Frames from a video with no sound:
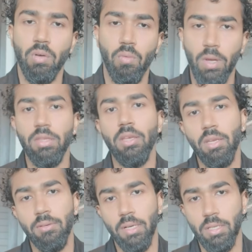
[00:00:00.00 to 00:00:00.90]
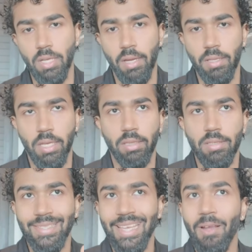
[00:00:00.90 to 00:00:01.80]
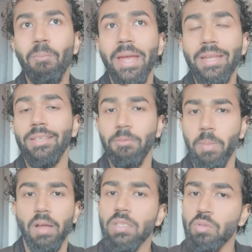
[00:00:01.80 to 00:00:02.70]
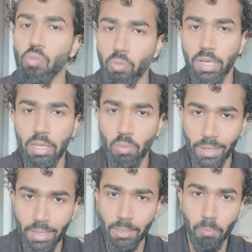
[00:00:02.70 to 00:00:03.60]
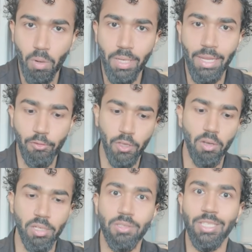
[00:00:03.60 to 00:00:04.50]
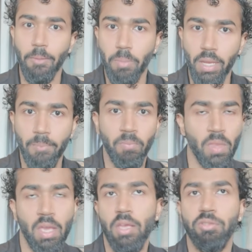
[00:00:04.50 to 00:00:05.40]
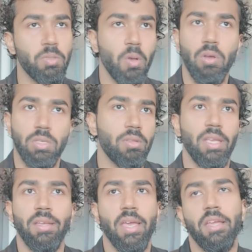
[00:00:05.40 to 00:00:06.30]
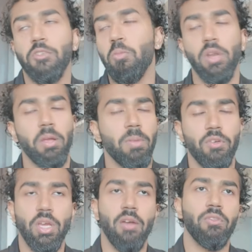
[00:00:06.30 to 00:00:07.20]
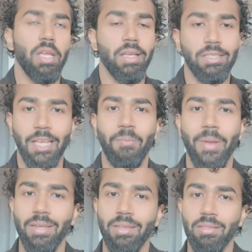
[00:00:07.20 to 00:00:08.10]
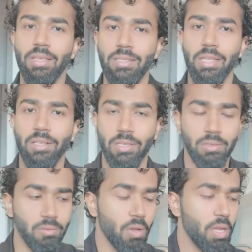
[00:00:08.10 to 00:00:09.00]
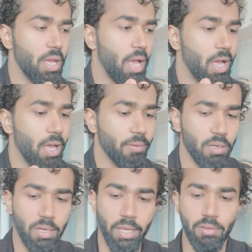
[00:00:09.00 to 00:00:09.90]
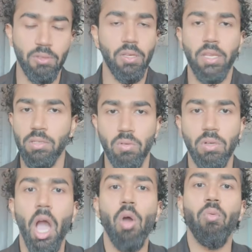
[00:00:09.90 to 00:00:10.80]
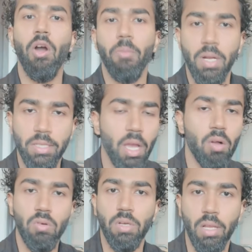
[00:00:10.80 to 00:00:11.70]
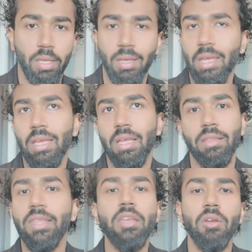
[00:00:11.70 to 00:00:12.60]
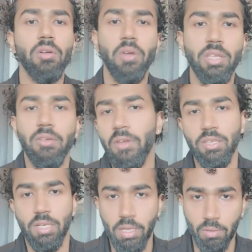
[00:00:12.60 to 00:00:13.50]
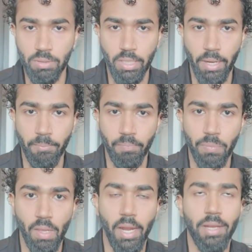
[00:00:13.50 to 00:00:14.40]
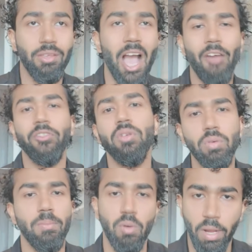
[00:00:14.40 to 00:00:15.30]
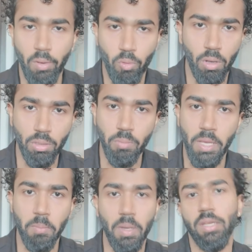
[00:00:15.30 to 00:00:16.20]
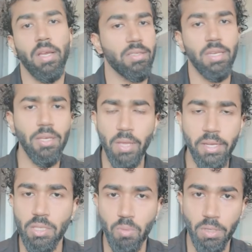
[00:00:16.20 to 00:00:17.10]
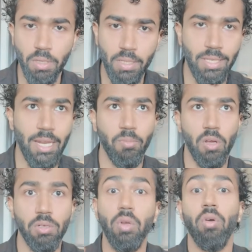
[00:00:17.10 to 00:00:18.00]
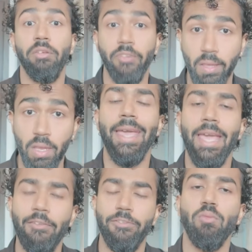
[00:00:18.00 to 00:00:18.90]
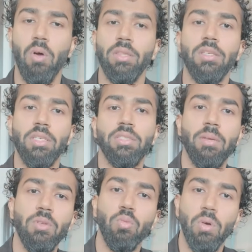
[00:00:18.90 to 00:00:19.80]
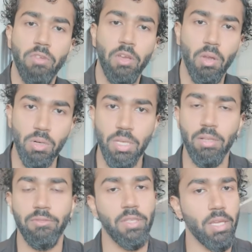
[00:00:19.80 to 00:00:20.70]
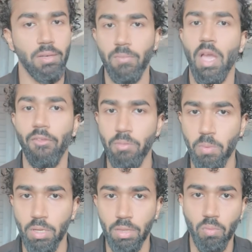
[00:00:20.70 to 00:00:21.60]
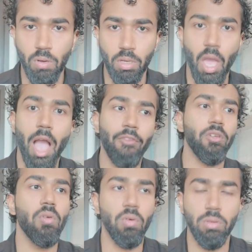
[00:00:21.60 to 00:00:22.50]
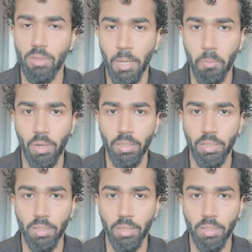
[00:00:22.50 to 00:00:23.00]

one thing you need to understand is like the segmenting part is very, very important. If you're going to skip it, just because you think, yeah, it's boring, Bhavesh, I have to like segment these leads into, like 30 days old, how warm are they, how cold are they, then you're not going to eventually close client, right? You have to do the boring work to make money, guys. It is what it is, and I'm not glorifying it. If you want the system to work for yourself, then you have to put in the work. You have to go through that boring